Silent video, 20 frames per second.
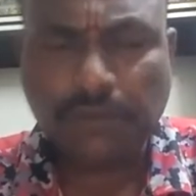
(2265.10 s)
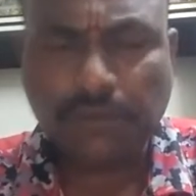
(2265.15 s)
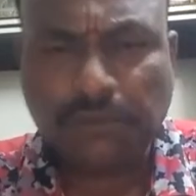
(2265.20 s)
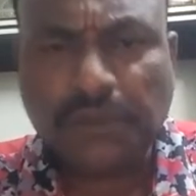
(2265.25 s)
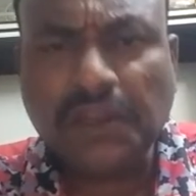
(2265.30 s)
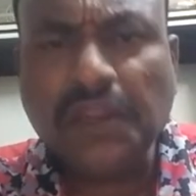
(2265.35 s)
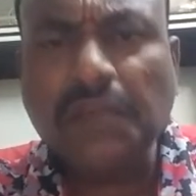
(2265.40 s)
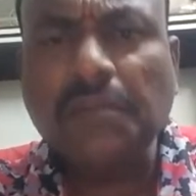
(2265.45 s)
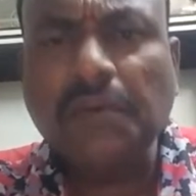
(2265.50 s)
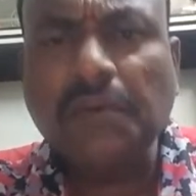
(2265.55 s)

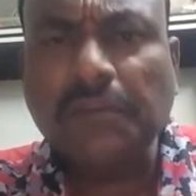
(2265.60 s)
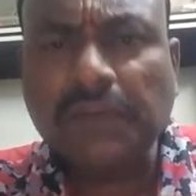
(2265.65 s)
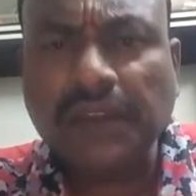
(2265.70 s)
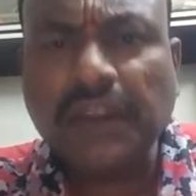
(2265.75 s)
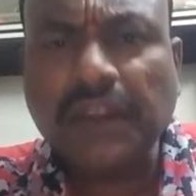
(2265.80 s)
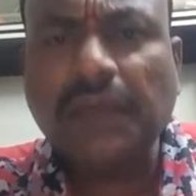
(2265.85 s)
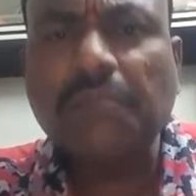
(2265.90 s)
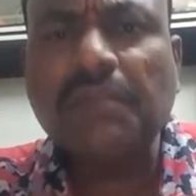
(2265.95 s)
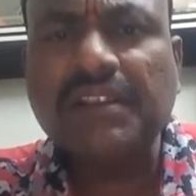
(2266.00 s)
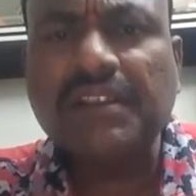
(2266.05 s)
minimum
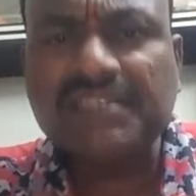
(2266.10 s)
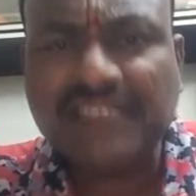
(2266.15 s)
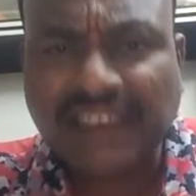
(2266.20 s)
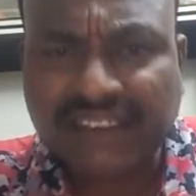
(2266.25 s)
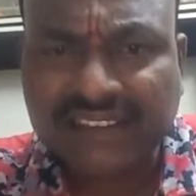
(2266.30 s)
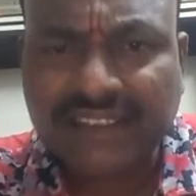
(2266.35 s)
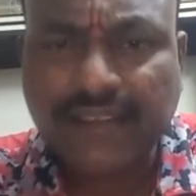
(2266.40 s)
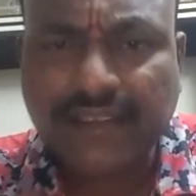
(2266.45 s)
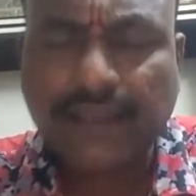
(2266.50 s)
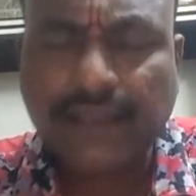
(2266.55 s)
in MS
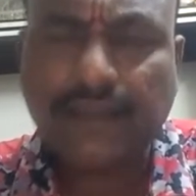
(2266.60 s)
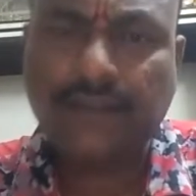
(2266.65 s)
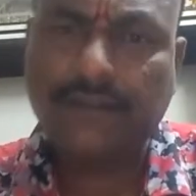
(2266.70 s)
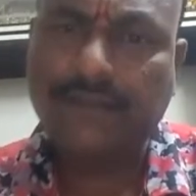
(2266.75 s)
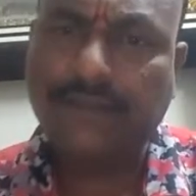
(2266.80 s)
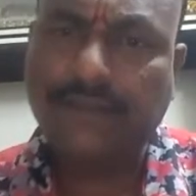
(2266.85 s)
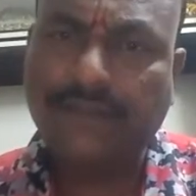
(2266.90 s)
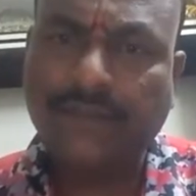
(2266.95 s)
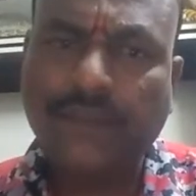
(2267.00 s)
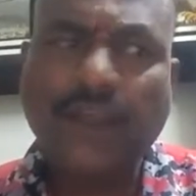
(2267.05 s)
Excel,
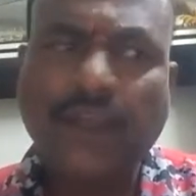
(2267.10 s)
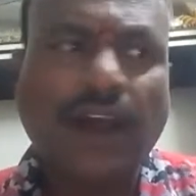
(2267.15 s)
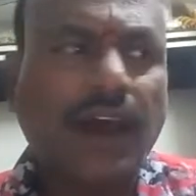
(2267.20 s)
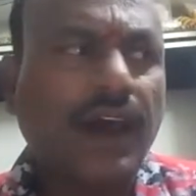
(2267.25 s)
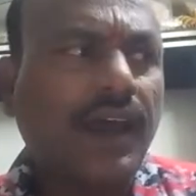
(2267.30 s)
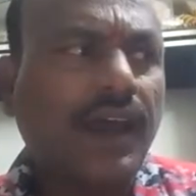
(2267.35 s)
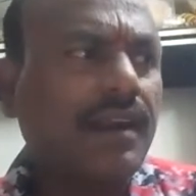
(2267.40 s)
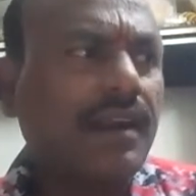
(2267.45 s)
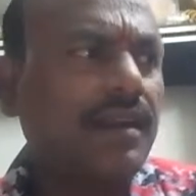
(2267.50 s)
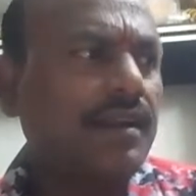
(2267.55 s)

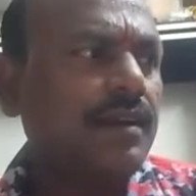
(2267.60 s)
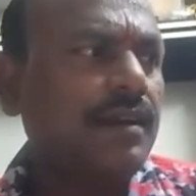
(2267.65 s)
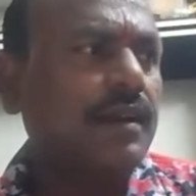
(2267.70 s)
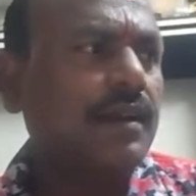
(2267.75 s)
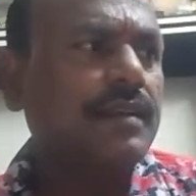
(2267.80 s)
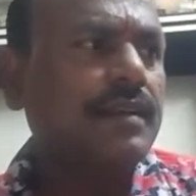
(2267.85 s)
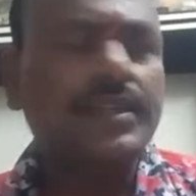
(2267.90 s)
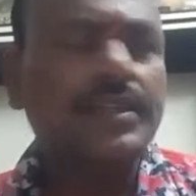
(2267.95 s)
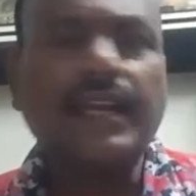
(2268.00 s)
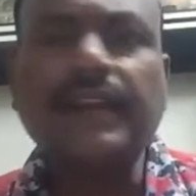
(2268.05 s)
or
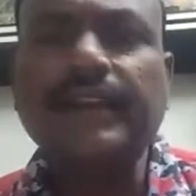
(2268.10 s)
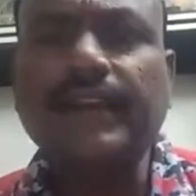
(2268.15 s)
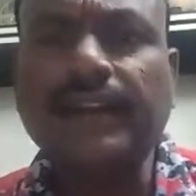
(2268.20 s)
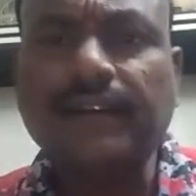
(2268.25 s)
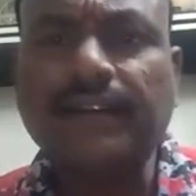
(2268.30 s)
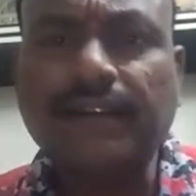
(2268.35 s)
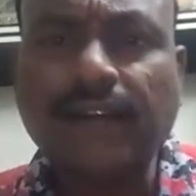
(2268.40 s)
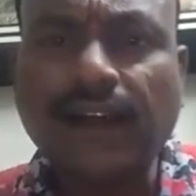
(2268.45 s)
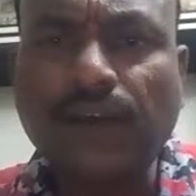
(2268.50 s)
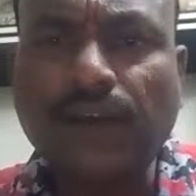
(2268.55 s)
send
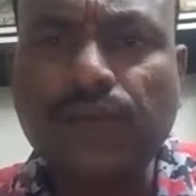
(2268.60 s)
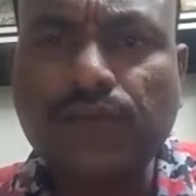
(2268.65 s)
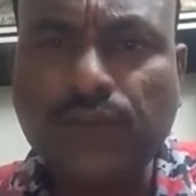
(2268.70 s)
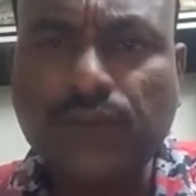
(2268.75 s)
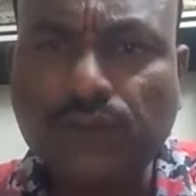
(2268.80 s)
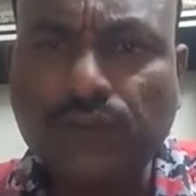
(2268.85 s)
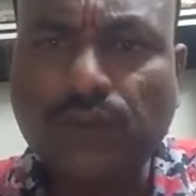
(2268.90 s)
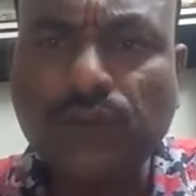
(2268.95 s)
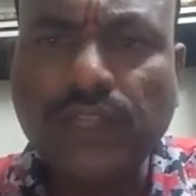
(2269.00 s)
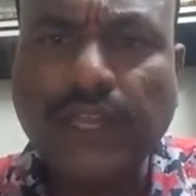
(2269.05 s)
a draft
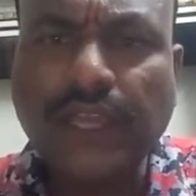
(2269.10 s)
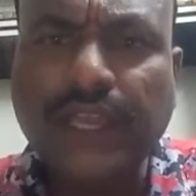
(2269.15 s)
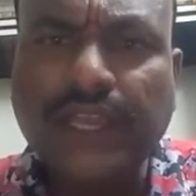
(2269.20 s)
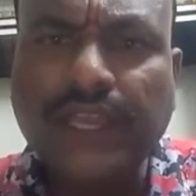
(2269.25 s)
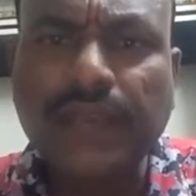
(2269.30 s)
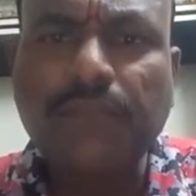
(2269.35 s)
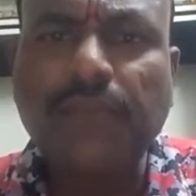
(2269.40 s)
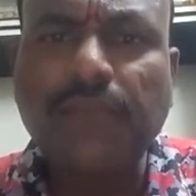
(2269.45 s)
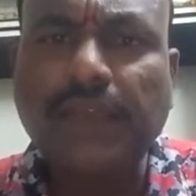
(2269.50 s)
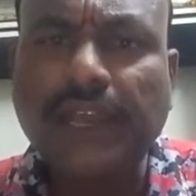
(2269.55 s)
through the
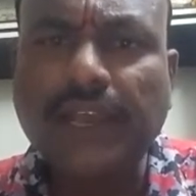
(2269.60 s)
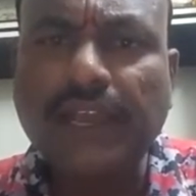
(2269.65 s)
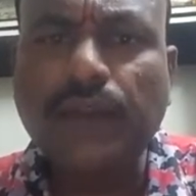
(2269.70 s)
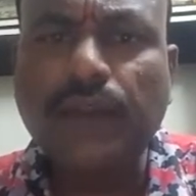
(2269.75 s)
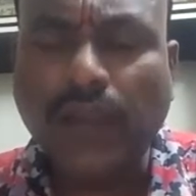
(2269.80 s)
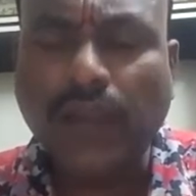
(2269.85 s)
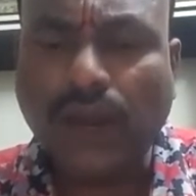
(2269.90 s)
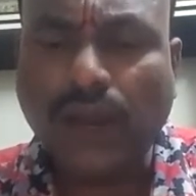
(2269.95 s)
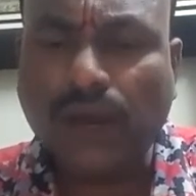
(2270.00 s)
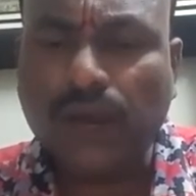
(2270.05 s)
email.
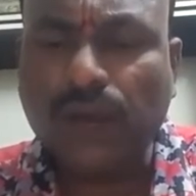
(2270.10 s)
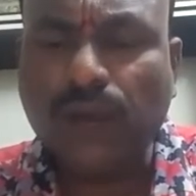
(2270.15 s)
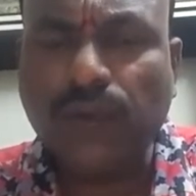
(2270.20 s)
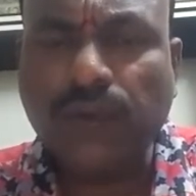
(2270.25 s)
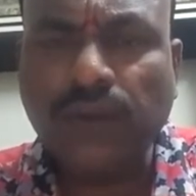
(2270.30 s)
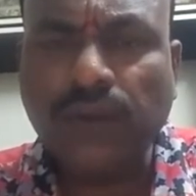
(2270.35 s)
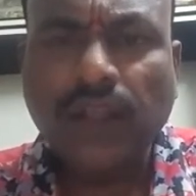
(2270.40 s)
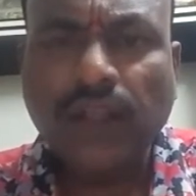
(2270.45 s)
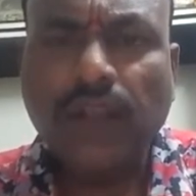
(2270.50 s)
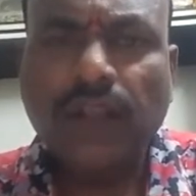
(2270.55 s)
You
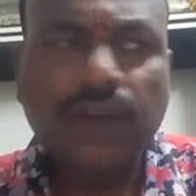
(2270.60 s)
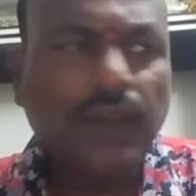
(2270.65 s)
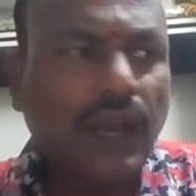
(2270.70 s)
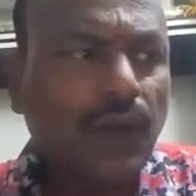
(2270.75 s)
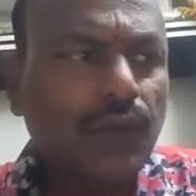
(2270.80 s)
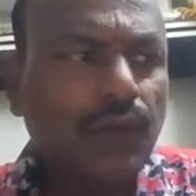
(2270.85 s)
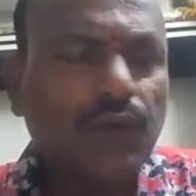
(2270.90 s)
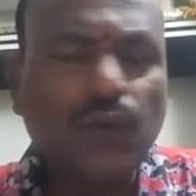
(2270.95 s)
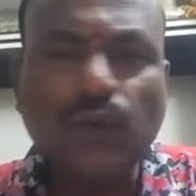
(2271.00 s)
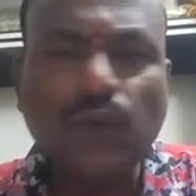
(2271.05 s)

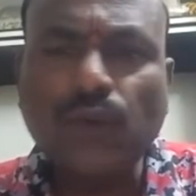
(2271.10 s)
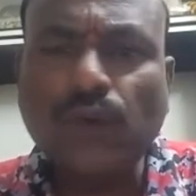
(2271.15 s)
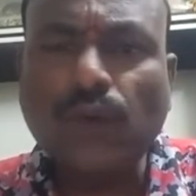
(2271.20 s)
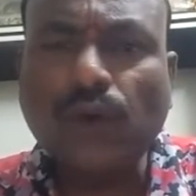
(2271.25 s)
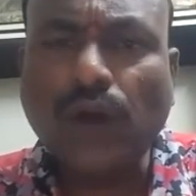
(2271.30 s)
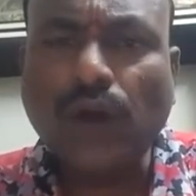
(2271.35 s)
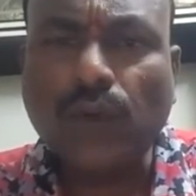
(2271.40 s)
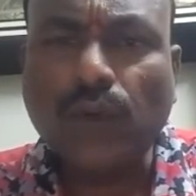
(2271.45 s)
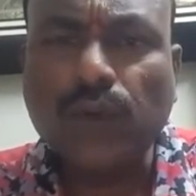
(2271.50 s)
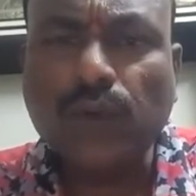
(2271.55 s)
have to
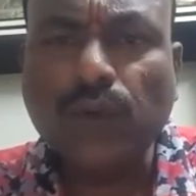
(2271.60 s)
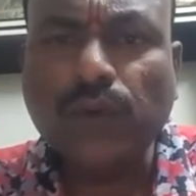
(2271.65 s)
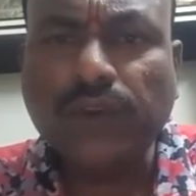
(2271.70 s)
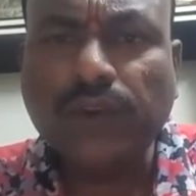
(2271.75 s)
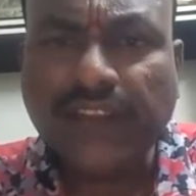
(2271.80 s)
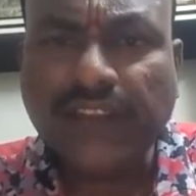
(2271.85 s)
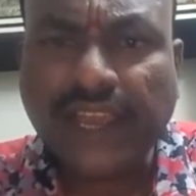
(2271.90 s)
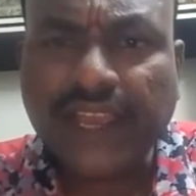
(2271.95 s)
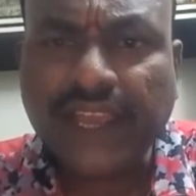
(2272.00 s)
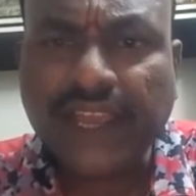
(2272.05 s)
know how to
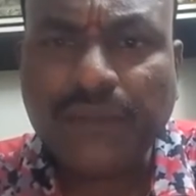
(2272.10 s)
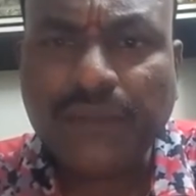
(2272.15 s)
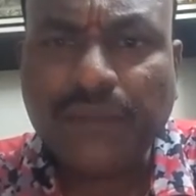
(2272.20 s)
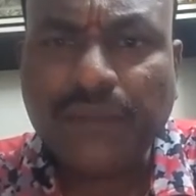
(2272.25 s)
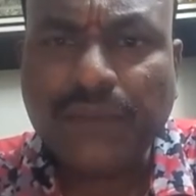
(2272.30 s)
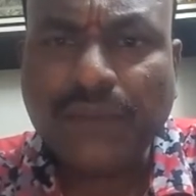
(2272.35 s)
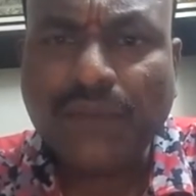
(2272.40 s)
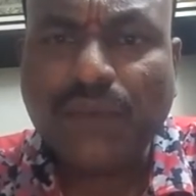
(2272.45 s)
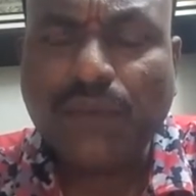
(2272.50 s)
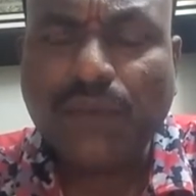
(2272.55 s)
type
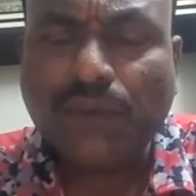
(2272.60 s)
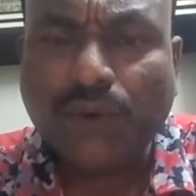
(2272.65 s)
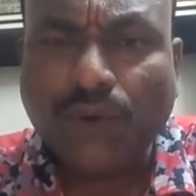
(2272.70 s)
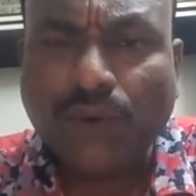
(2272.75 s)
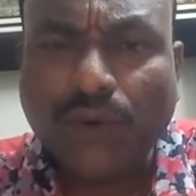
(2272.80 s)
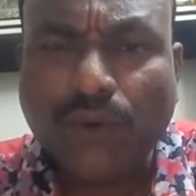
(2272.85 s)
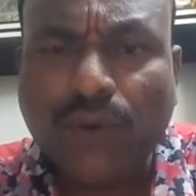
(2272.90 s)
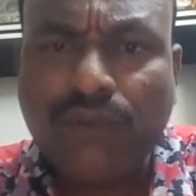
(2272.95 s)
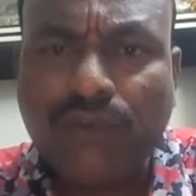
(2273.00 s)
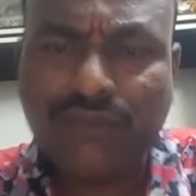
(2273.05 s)
a
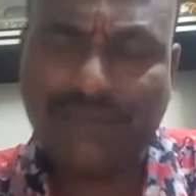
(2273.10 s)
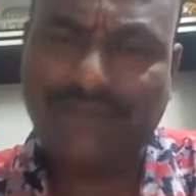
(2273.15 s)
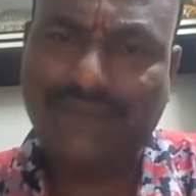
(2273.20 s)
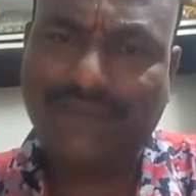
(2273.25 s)
word.